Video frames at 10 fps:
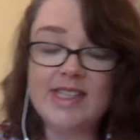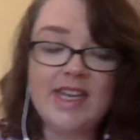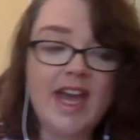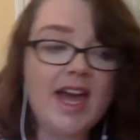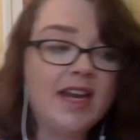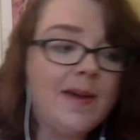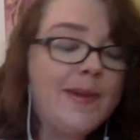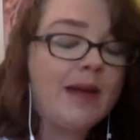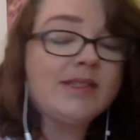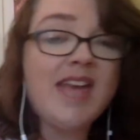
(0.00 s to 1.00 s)
He had
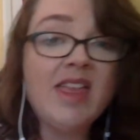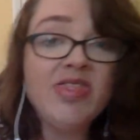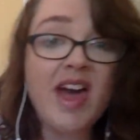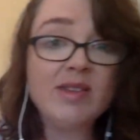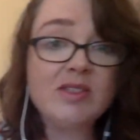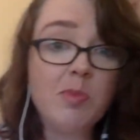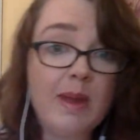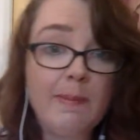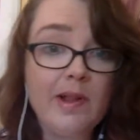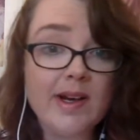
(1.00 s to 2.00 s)
about 10,000
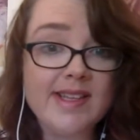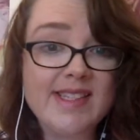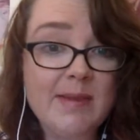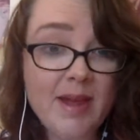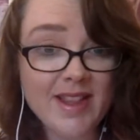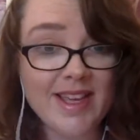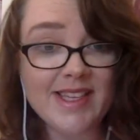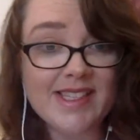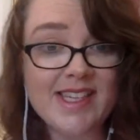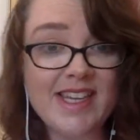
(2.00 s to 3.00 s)
people on his email
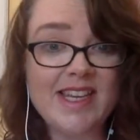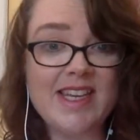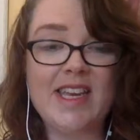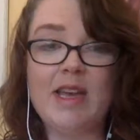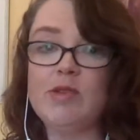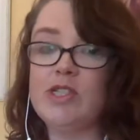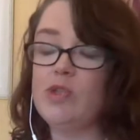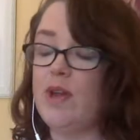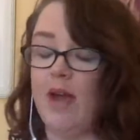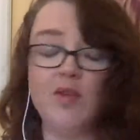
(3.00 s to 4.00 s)
list. He was
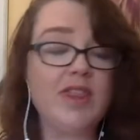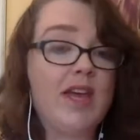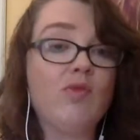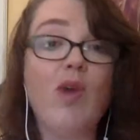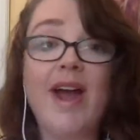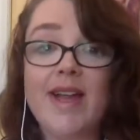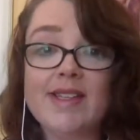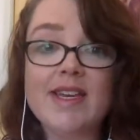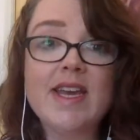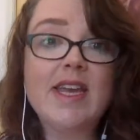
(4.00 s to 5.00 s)
doing everything
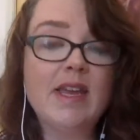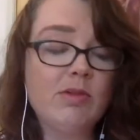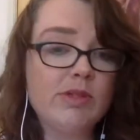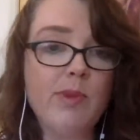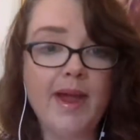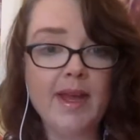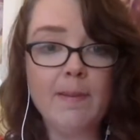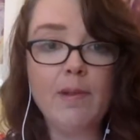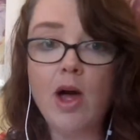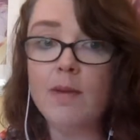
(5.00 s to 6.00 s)
right. He was writing
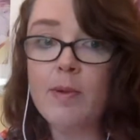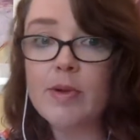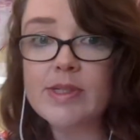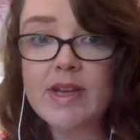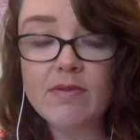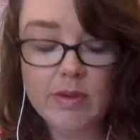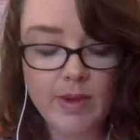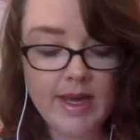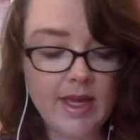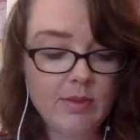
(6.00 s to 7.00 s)
a blog post every
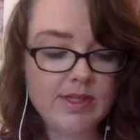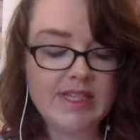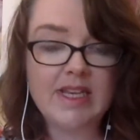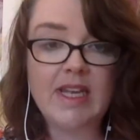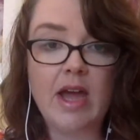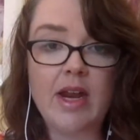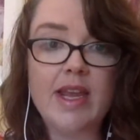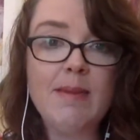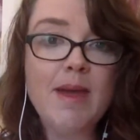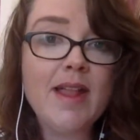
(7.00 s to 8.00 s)
week. He was sending out an
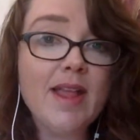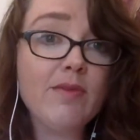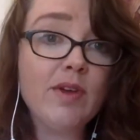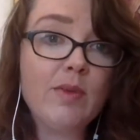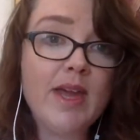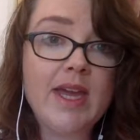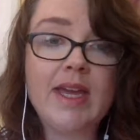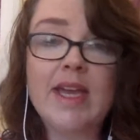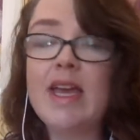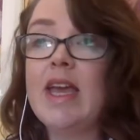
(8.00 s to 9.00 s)
email every
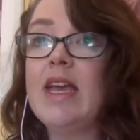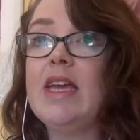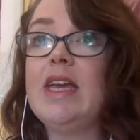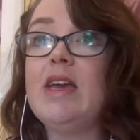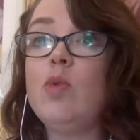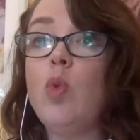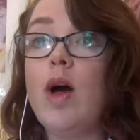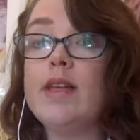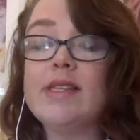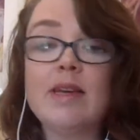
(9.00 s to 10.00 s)
week. He
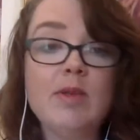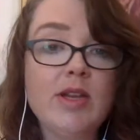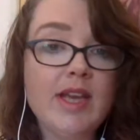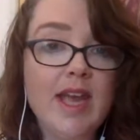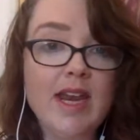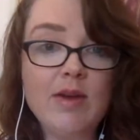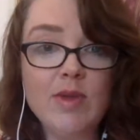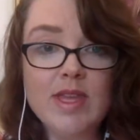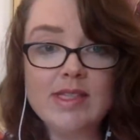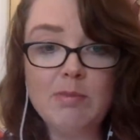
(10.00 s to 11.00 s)
was communicating
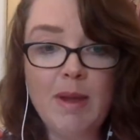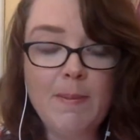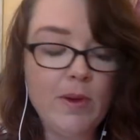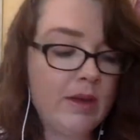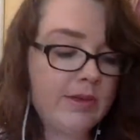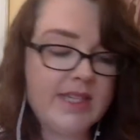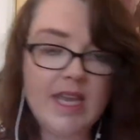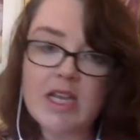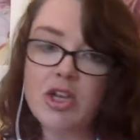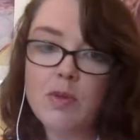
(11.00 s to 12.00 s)
with his people. He was
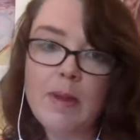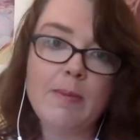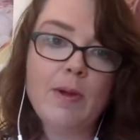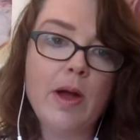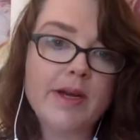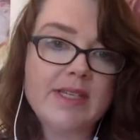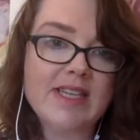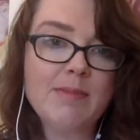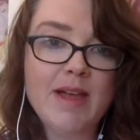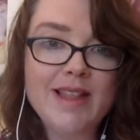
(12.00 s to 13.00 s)
getting new people on his
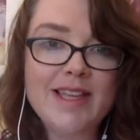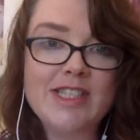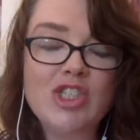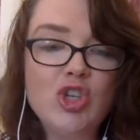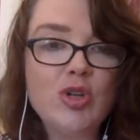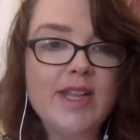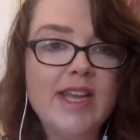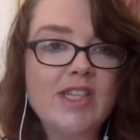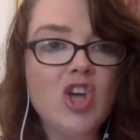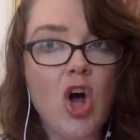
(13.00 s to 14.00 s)
email list, new
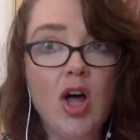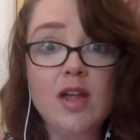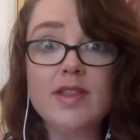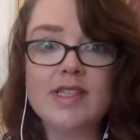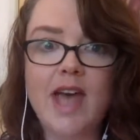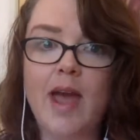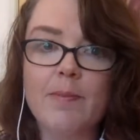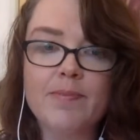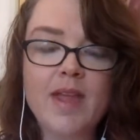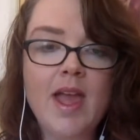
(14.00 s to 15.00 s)
leads all the
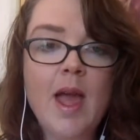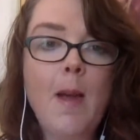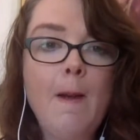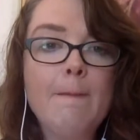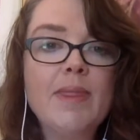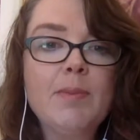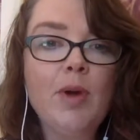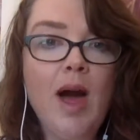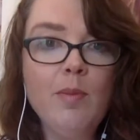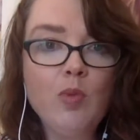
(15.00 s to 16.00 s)
time. But the
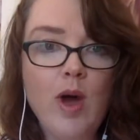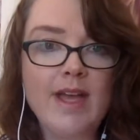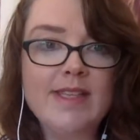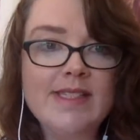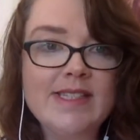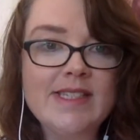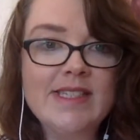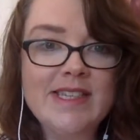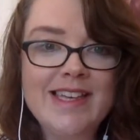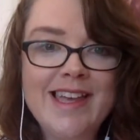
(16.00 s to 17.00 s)
problem was,
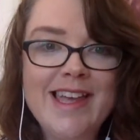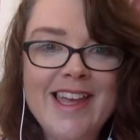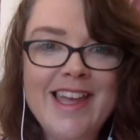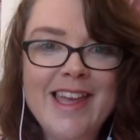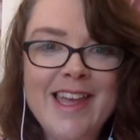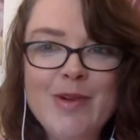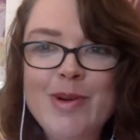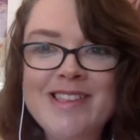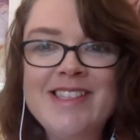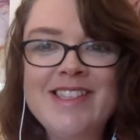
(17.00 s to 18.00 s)
he
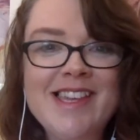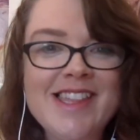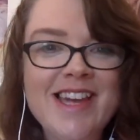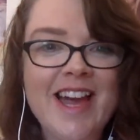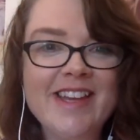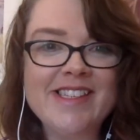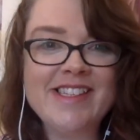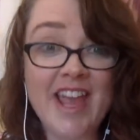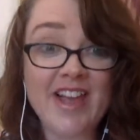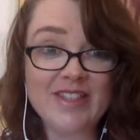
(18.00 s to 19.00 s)
wasn't seeing the kind of
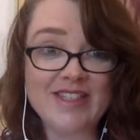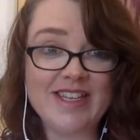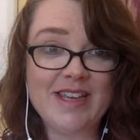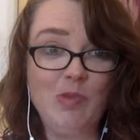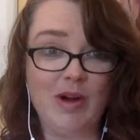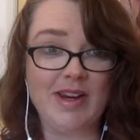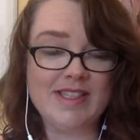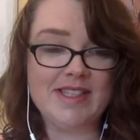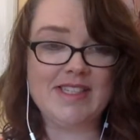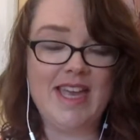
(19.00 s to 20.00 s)
sales he wanted
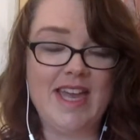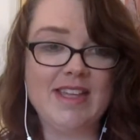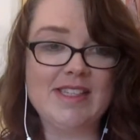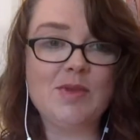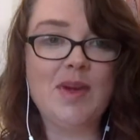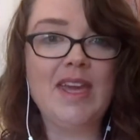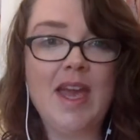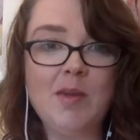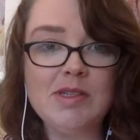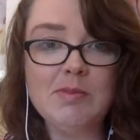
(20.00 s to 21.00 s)
to see. And so he
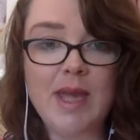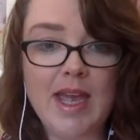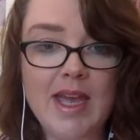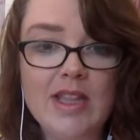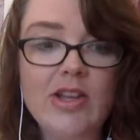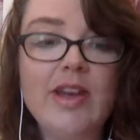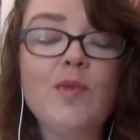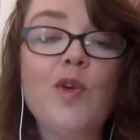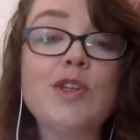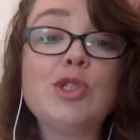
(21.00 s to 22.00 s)
came to me looking
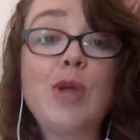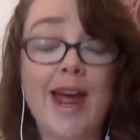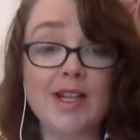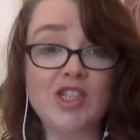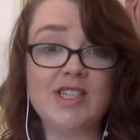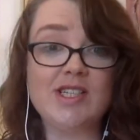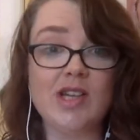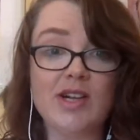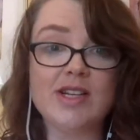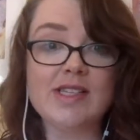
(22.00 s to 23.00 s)
for a strategy to
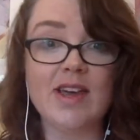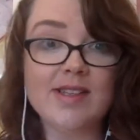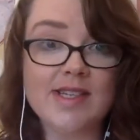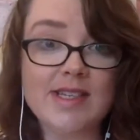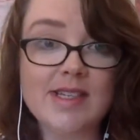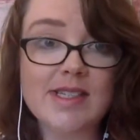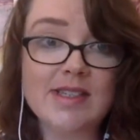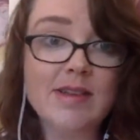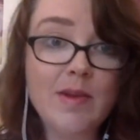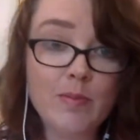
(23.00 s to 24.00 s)
turn his content
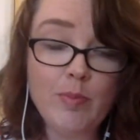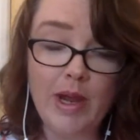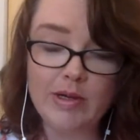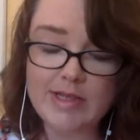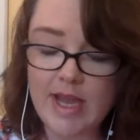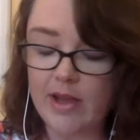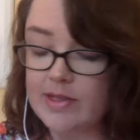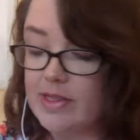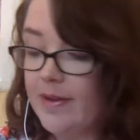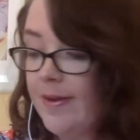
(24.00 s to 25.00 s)
into better
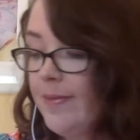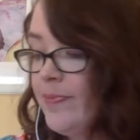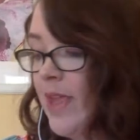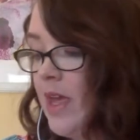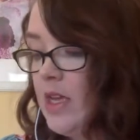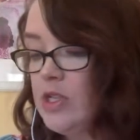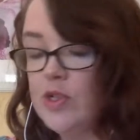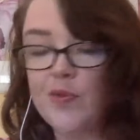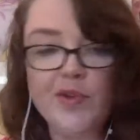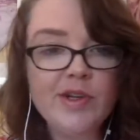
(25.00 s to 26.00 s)
sales.
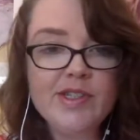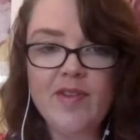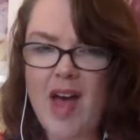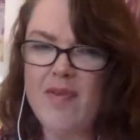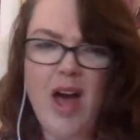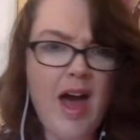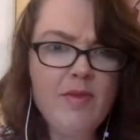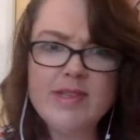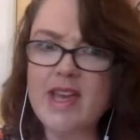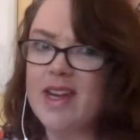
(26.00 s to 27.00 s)
So first of all, I
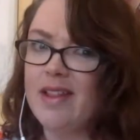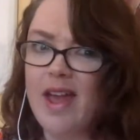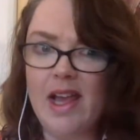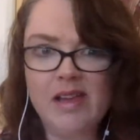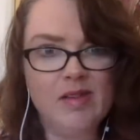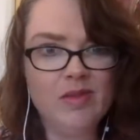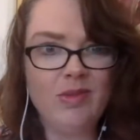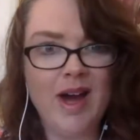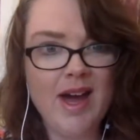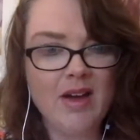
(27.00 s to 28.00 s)
was kind of like,
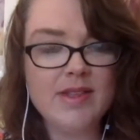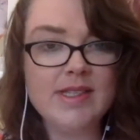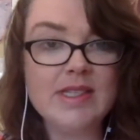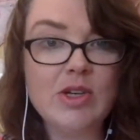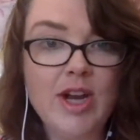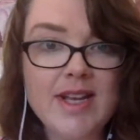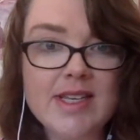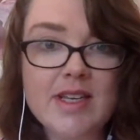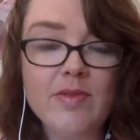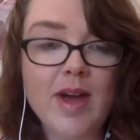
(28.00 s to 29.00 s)
wow, this is crazy.
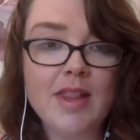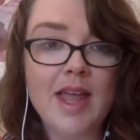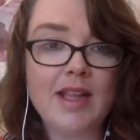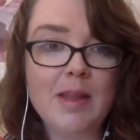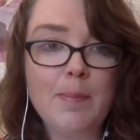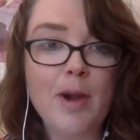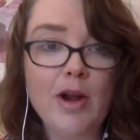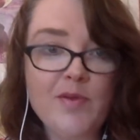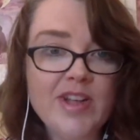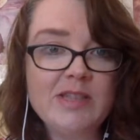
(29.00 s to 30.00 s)
You've got like the
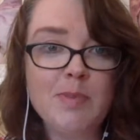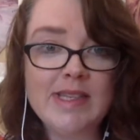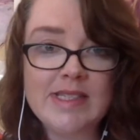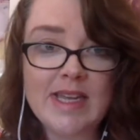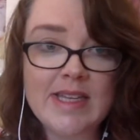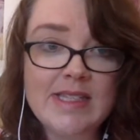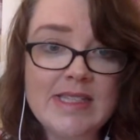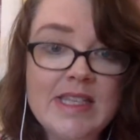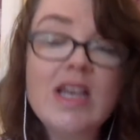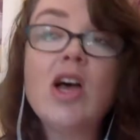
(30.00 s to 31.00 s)
perfect
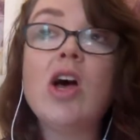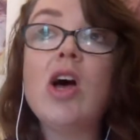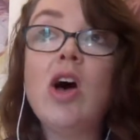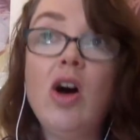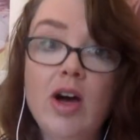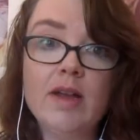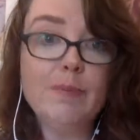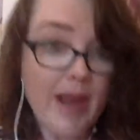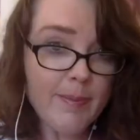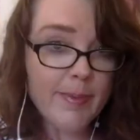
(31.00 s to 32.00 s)
business on
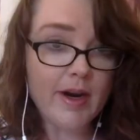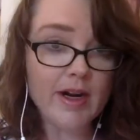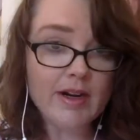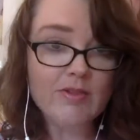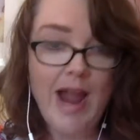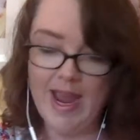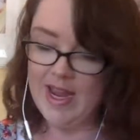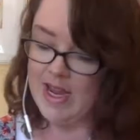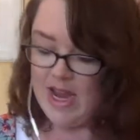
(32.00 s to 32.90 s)
paper, right?